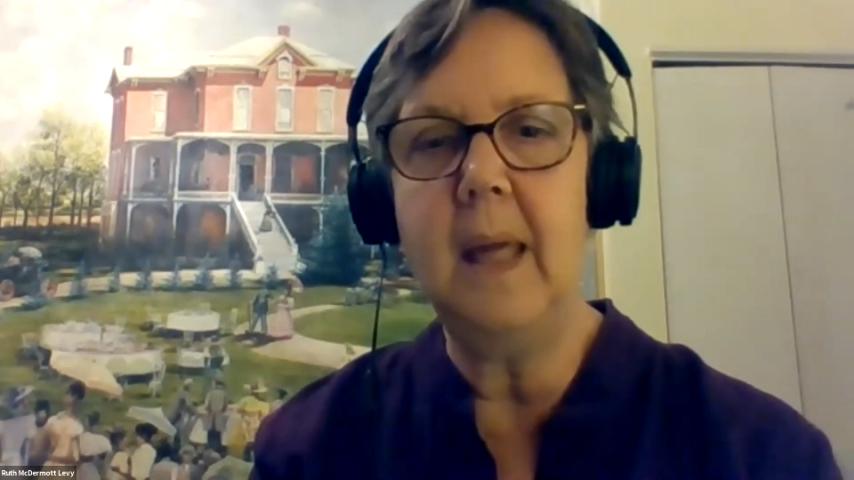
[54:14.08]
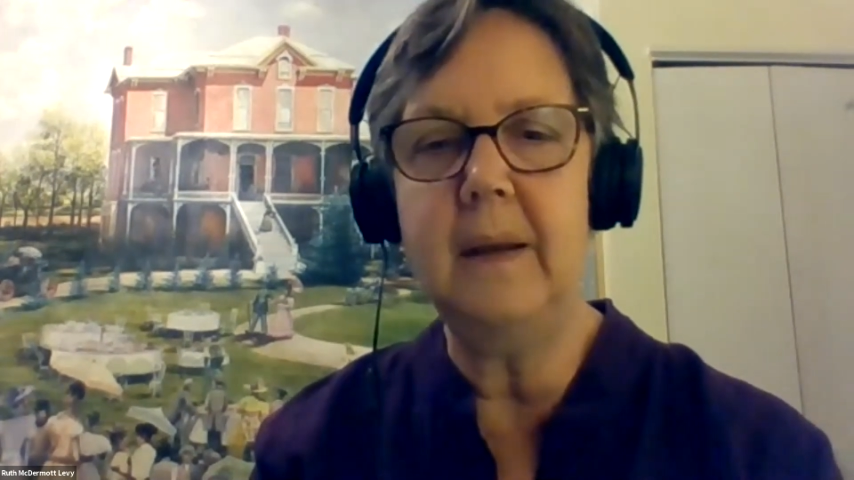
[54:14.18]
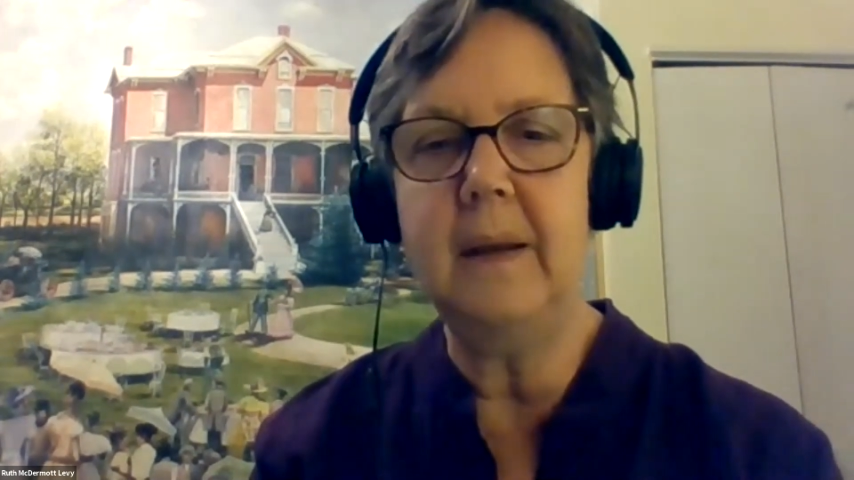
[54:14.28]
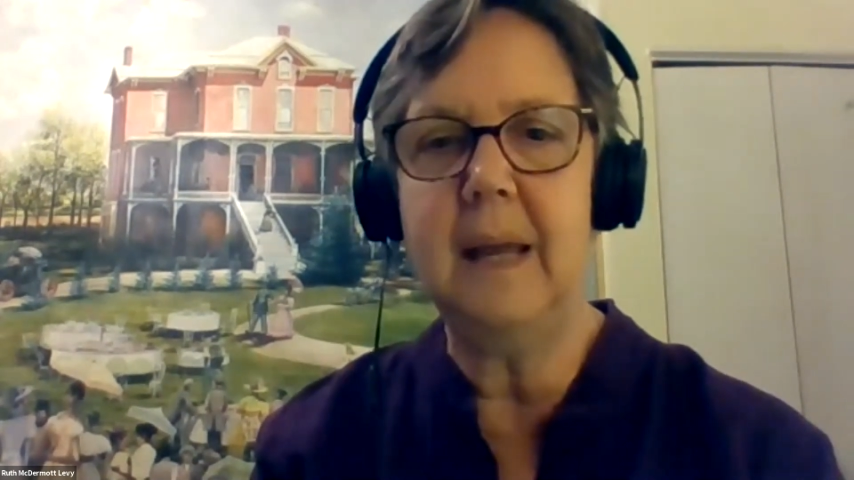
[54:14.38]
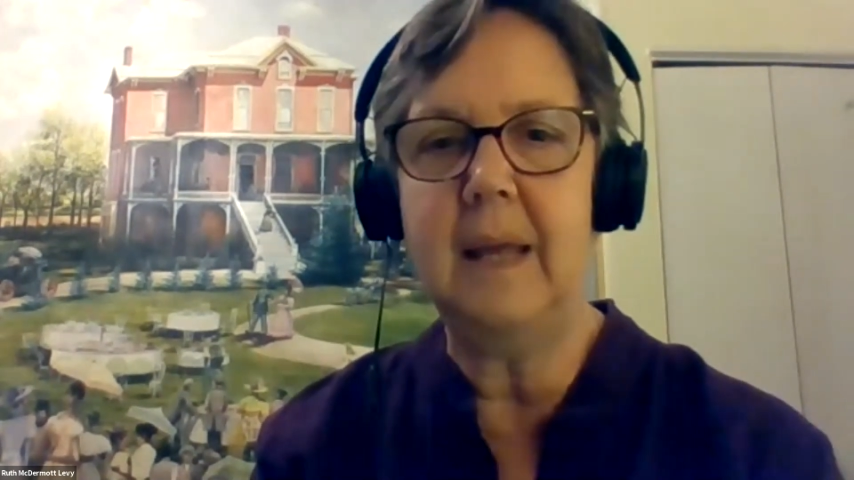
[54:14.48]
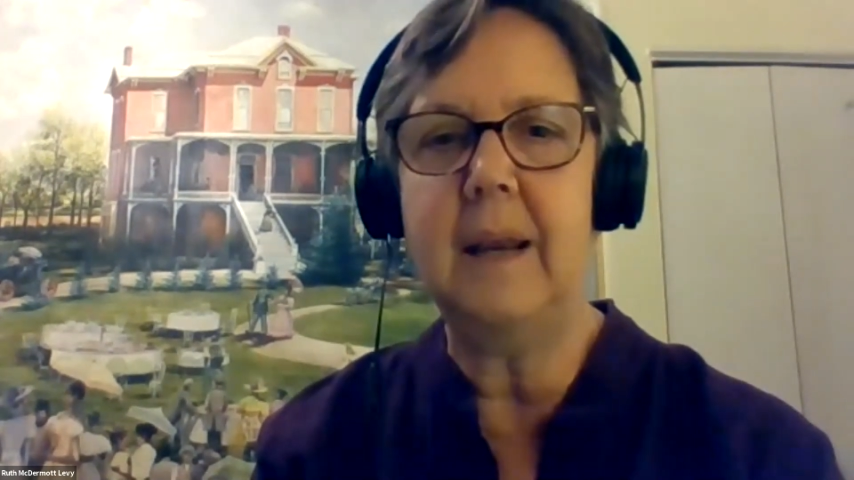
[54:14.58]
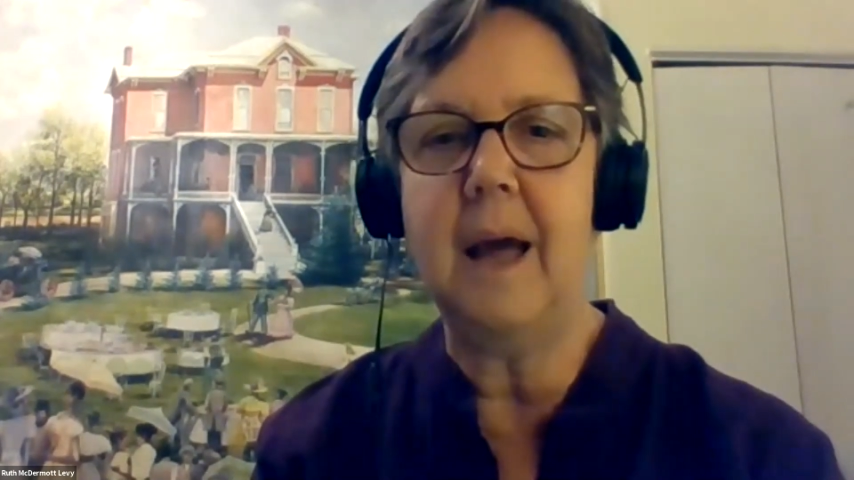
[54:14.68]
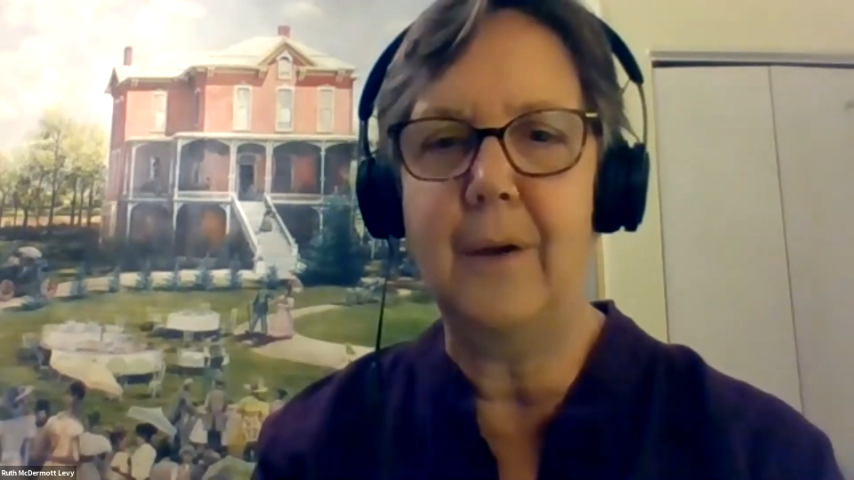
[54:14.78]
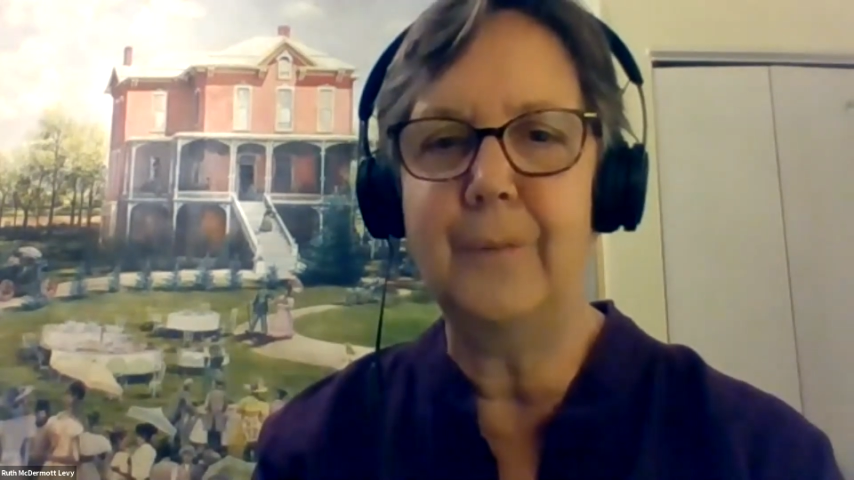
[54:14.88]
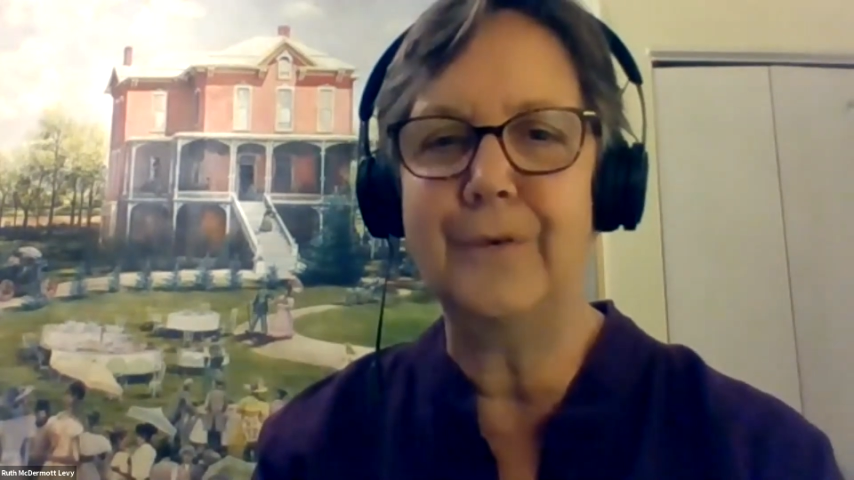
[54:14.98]
And again,
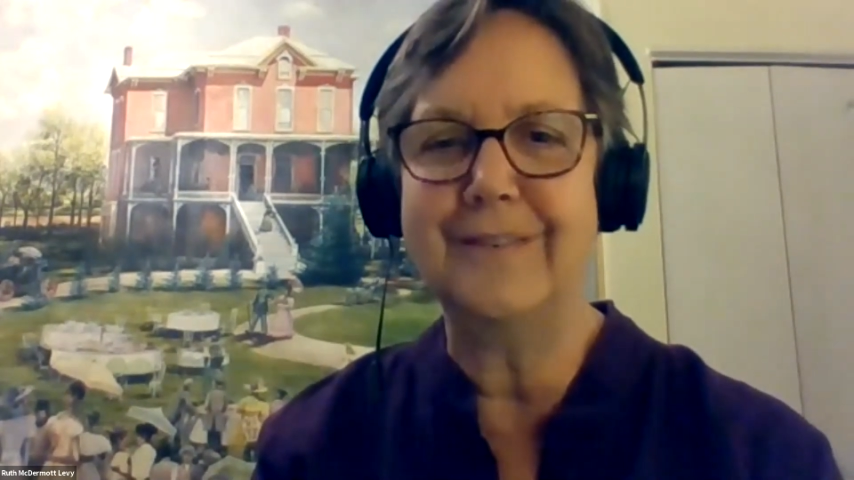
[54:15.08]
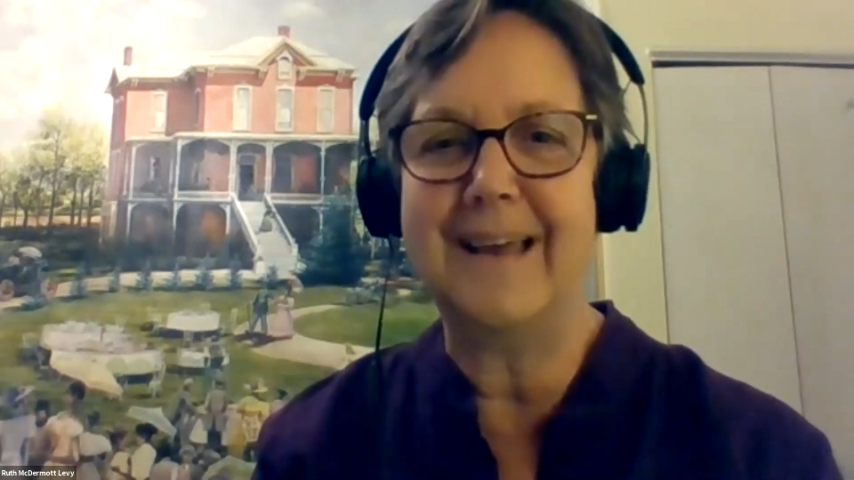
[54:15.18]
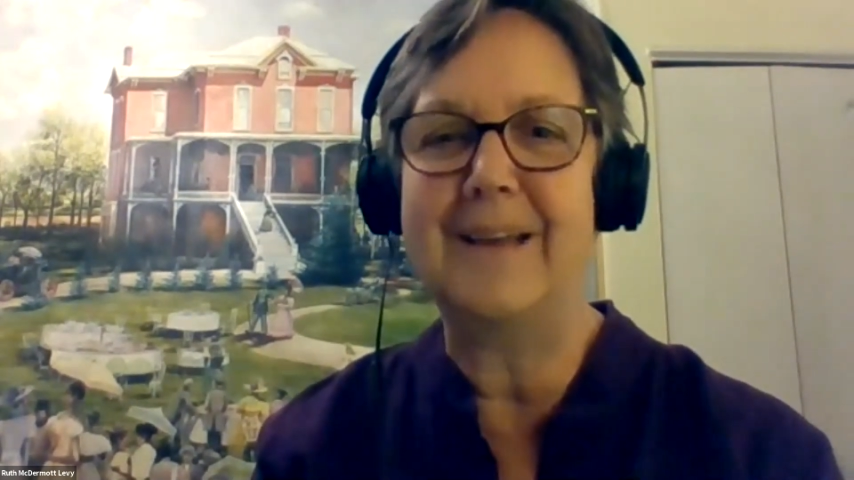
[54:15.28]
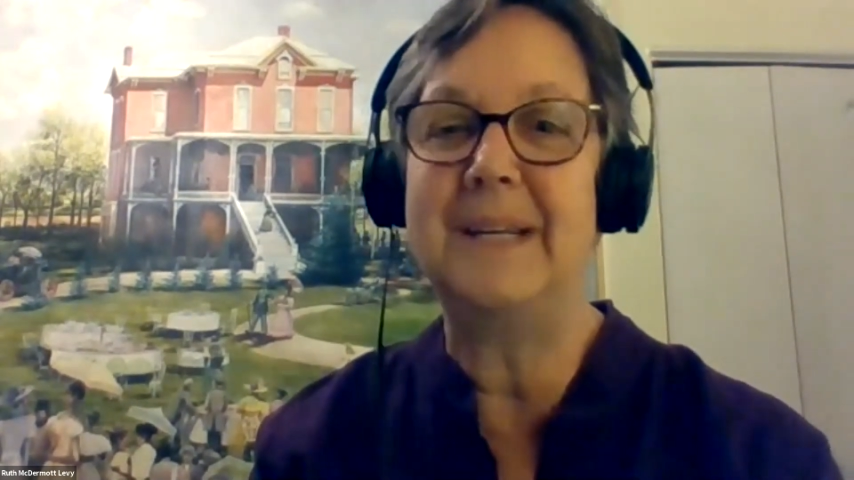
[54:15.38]
I will say,